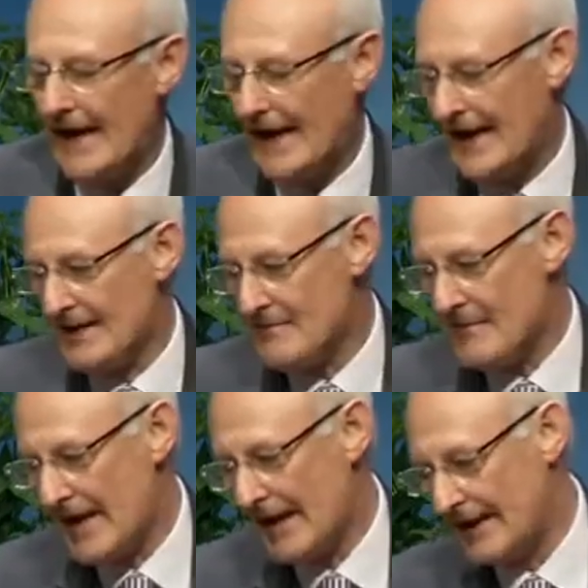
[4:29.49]

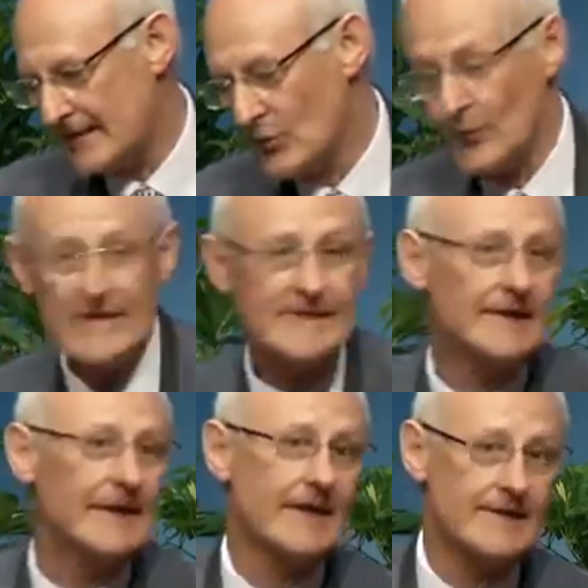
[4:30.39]
And then more
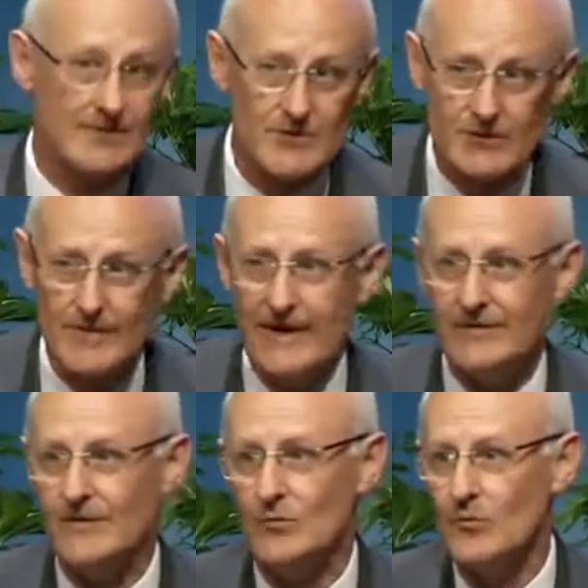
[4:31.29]
recently, as I'm sure many
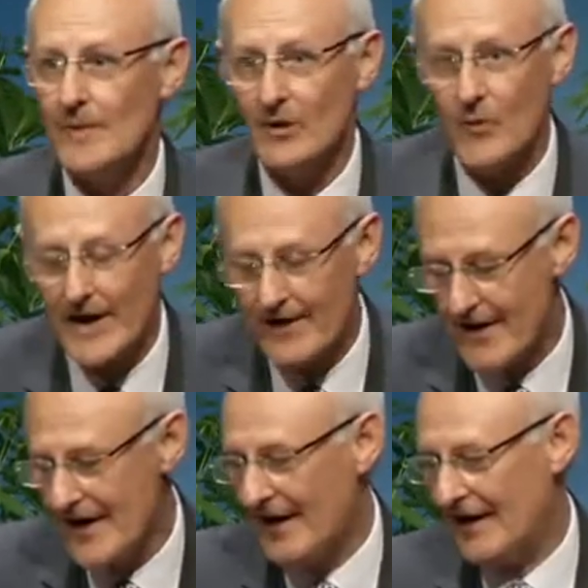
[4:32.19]
of you will be aware,